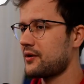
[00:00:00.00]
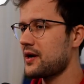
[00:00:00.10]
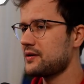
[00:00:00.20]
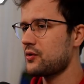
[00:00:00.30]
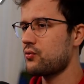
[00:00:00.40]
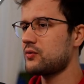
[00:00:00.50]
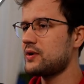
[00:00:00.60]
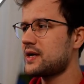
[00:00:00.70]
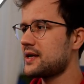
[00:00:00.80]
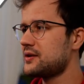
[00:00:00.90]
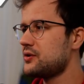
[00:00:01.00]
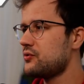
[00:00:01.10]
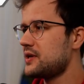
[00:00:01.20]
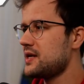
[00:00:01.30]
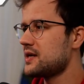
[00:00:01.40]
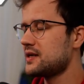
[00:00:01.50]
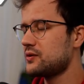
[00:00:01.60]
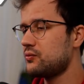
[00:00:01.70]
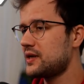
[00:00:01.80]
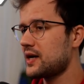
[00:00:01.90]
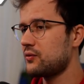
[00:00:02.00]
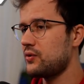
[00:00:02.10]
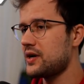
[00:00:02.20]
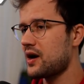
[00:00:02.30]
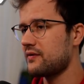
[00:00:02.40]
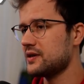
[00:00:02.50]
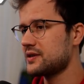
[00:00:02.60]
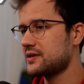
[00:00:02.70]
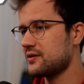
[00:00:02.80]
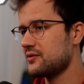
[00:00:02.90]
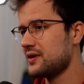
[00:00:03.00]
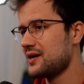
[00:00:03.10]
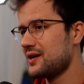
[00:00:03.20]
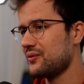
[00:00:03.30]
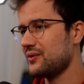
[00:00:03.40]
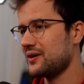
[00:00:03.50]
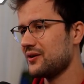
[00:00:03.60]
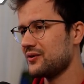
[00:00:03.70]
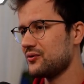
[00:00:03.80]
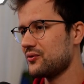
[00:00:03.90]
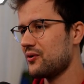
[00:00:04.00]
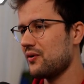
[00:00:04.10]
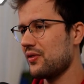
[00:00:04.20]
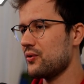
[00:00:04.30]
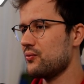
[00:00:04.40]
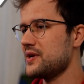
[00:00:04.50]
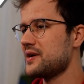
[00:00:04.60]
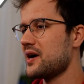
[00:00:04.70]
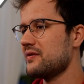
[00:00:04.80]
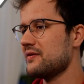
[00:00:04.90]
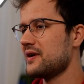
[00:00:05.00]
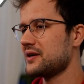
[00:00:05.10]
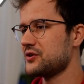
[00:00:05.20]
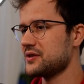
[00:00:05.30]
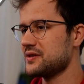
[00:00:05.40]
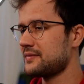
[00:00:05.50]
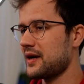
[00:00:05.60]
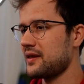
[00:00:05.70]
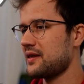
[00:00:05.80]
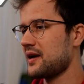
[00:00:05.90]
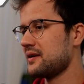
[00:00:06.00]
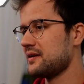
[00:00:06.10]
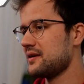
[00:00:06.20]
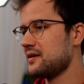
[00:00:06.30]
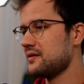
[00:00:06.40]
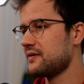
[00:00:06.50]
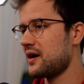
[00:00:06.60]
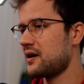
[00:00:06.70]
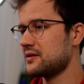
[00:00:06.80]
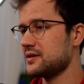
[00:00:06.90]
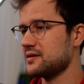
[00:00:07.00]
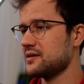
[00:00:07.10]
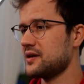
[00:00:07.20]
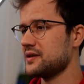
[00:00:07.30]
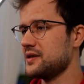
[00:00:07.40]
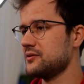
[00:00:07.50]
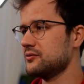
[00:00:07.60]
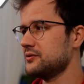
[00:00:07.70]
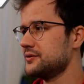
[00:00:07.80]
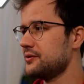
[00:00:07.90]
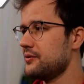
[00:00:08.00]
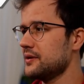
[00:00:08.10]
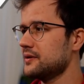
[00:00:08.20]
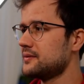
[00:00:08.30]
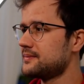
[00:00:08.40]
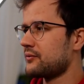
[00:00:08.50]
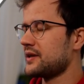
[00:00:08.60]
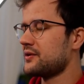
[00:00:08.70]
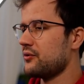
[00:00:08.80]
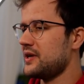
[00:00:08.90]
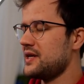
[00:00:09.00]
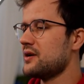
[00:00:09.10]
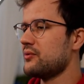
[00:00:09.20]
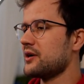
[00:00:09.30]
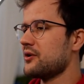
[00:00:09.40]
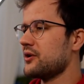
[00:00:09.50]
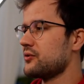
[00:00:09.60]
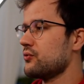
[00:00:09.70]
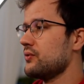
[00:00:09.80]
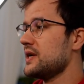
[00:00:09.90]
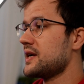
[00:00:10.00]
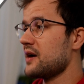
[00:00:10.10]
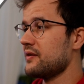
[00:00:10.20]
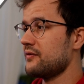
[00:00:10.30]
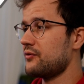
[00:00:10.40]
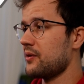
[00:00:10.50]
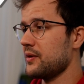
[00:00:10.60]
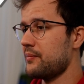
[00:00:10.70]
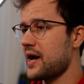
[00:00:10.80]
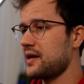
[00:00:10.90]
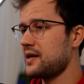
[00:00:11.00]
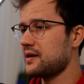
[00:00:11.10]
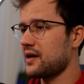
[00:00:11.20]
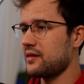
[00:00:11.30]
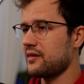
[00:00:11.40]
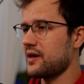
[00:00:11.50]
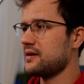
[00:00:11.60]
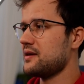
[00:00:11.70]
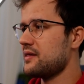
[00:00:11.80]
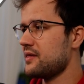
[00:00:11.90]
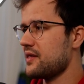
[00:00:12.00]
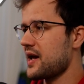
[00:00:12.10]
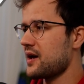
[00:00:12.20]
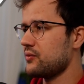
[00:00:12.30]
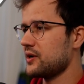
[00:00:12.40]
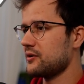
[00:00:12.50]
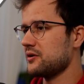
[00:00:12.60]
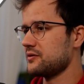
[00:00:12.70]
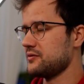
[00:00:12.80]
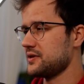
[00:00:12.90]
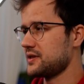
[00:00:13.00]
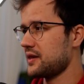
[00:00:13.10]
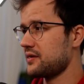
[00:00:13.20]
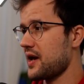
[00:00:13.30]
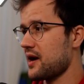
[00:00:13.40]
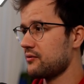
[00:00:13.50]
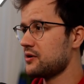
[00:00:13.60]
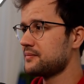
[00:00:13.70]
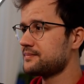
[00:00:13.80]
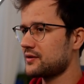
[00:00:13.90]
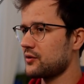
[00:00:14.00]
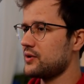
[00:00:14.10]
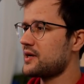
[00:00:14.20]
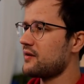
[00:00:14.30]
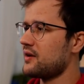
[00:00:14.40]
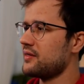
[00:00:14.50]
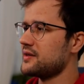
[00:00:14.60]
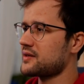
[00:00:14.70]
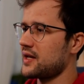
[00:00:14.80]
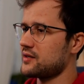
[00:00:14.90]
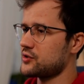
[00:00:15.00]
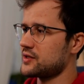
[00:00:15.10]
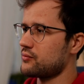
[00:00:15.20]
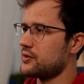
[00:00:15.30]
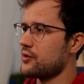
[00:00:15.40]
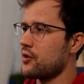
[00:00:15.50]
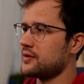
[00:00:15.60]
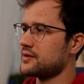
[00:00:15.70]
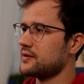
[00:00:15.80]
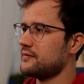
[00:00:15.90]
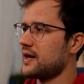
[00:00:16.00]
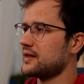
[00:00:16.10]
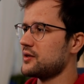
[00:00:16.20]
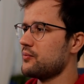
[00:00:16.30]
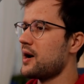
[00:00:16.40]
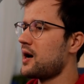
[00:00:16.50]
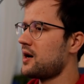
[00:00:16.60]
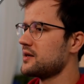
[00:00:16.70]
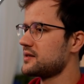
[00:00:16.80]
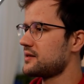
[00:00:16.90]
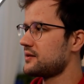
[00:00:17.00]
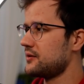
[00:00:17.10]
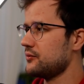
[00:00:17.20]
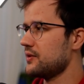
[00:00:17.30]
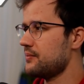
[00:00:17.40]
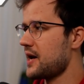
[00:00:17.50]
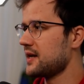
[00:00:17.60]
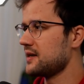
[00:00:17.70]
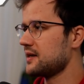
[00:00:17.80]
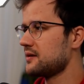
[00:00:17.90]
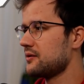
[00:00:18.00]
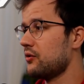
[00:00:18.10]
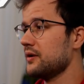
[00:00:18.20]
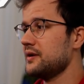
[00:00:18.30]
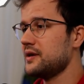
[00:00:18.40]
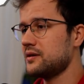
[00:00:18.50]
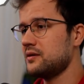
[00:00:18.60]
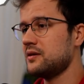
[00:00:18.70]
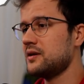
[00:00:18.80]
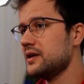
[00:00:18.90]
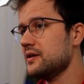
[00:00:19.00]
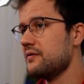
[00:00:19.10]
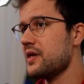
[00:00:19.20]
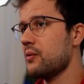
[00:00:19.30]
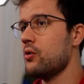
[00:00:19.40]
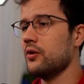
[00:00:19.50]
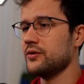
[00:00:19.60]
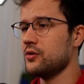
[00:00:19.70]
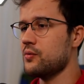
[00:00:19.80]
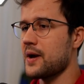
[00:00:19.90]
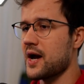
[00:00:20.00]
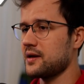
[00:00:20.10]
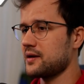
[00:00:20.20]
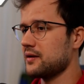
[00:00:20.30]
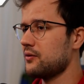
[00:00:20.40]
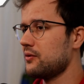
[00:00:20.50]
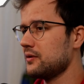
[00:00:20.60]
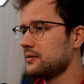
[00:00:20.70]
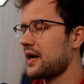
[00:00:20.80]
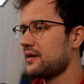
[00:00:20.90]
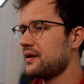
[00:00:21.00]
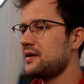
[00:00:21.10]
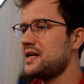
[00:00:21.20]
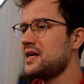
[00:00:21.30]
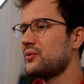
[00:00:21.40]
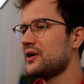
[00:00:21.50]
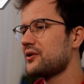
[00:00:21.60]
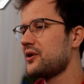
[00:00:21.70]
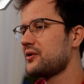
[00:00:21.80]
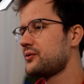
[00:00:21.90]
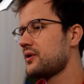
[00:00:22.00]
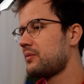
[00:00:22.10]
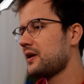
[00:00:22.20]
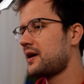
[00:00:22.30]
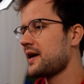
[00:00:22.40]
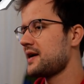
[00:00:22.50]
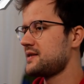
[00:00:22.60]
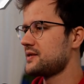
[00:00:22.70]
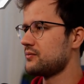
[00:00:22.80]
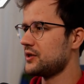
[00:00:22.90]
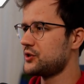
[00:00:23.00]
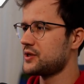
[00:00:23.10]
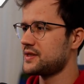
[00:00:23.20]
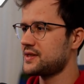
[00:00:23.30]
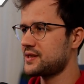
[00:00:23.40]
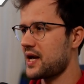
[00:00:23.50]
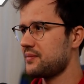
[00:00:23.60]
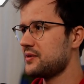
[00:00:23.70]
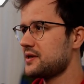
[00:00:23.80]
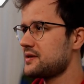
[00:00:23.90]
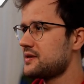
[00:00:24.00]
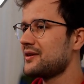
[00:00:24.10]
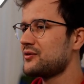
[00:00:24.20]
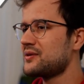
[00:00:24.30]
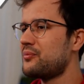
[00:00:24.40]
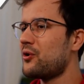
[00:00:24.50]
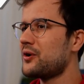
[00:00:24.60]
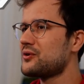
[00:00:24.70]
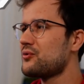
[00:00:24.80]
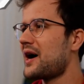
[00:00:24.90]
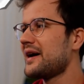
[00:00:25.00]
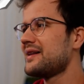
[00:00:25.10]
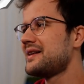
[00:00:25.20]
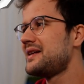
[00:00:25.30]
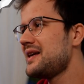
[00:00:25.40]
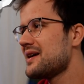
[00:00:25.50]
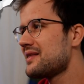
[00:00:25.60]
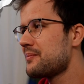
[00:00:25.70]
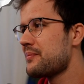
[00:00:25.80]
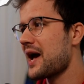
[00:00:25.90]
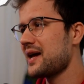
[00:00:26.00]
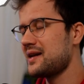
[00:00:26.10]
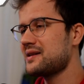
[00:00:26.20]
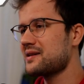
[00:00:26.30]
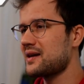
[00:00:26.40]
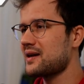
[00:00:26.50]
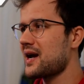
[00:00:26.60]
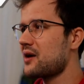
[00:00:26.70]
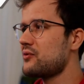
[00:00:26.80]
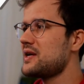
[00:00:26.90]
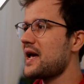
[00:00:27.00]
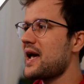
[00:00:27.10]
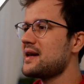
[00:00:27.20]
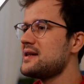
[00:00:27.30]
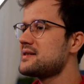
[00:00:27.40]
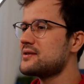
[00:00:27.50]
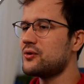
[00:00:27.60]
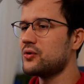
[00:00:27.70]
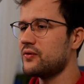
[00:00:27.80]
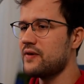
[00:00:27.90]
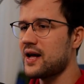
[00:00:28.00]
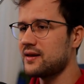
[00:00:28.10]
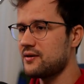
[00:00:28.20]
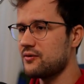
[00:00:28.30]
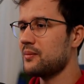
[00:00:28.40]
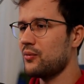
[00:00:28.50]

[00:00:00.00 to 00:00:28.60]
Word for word: Okay, so what we can do here is we can recover. So we are going to call the recover function. And then if r is not equal to nil, right? So here we're going to recover from the panic and then in there we are going to set the error. So recover in this case just returns the value passed to the panic or nil if there was no panic at all. And then in here we're going to apply a switch statement. Now it's important to highlight here that panics can carry any sort of value.